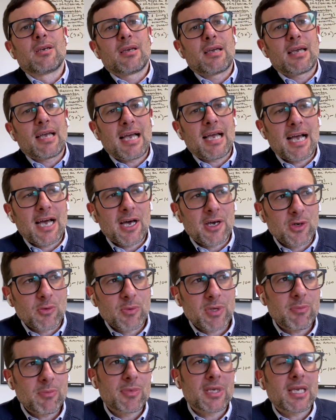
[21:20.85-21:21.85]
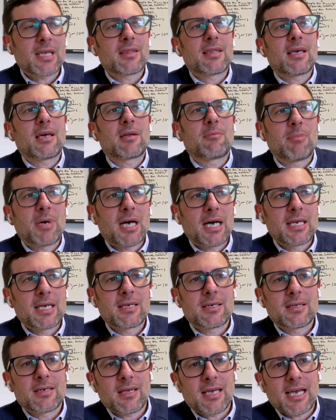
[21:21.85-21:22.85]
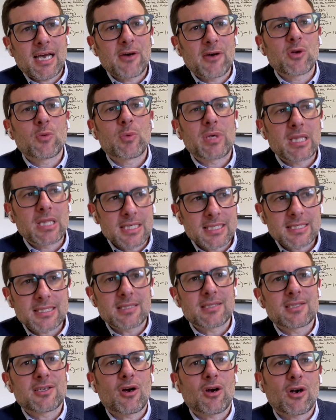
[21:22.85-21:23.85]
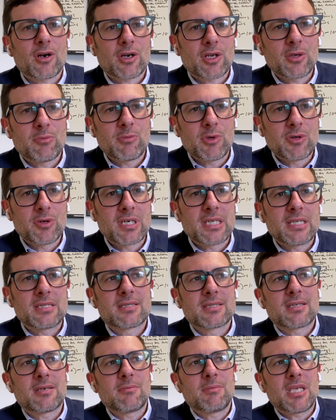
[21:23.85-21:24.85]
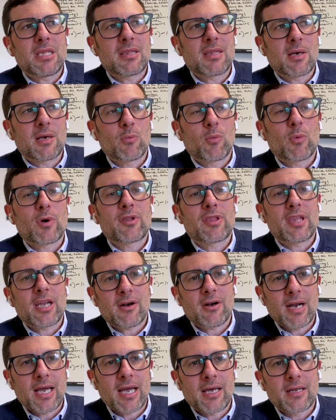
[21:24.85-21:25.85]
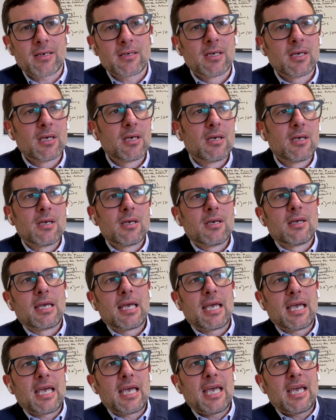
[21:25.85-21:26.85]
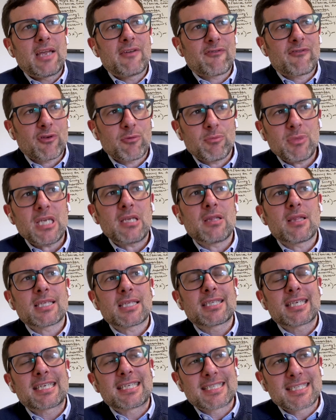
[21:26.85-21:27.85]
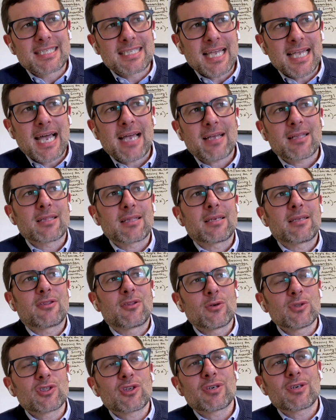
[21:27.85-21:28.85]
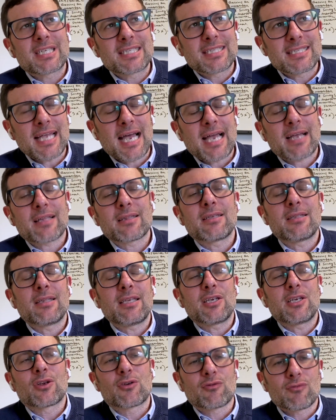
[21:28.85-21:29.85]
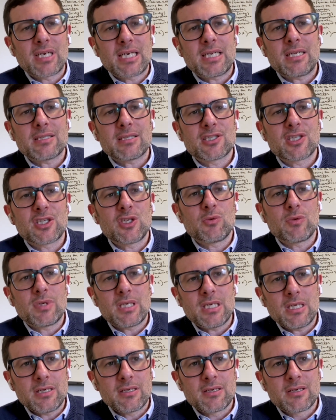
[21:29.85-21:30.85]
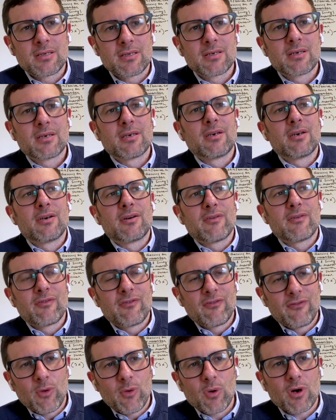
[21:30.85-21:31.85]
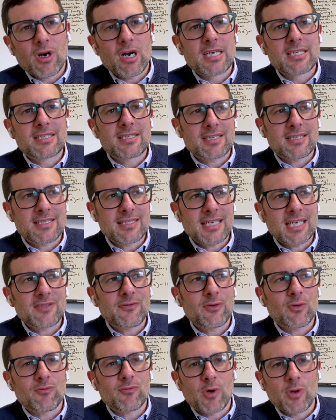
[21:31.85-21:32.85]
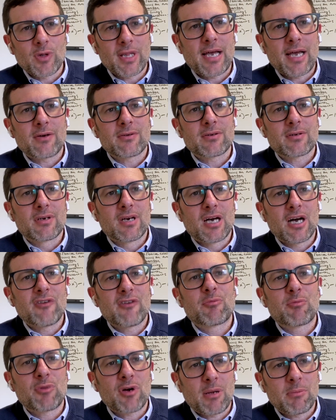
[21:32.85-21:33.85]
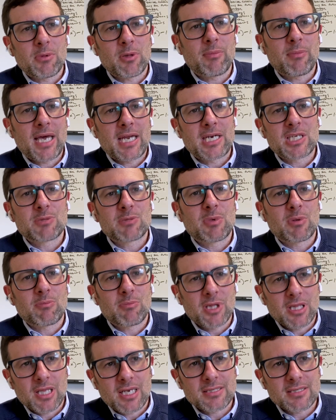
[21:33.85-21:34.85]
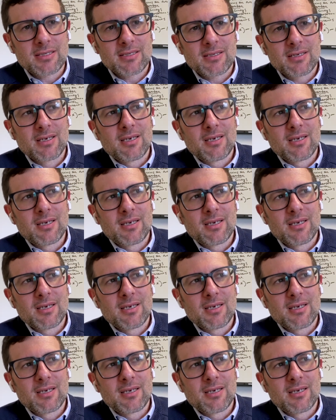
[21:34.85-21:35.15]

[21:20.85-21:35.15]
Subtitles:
How do we get that buy-in? How do we listen to our communities to meet them where they're at? And for me, those are exactly the ingredients you need for a successful rollout of Problem Management Plus.